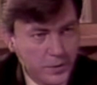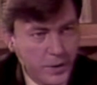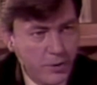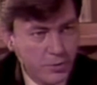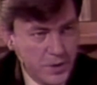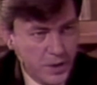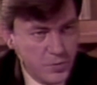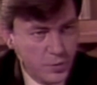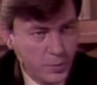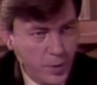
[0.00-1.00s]

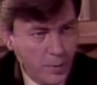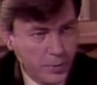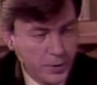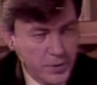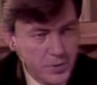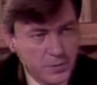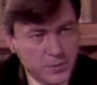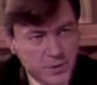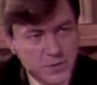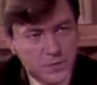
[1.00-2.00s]
heterosexual population
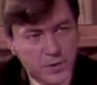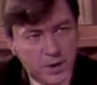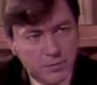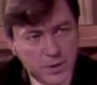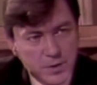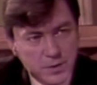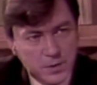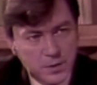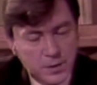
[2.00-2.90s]
just for that reason.